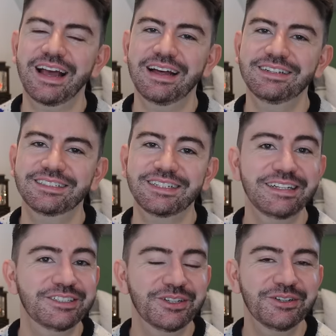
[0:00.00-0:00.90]
And
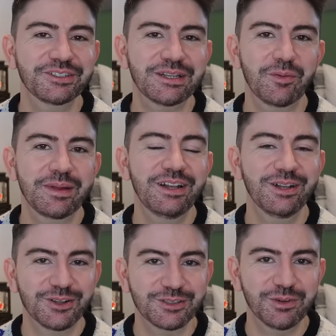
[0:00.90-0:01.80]
stay tuned, because there will be
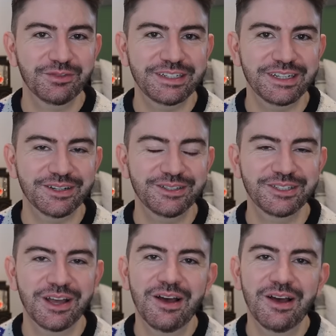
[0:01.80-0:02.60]
lots more videos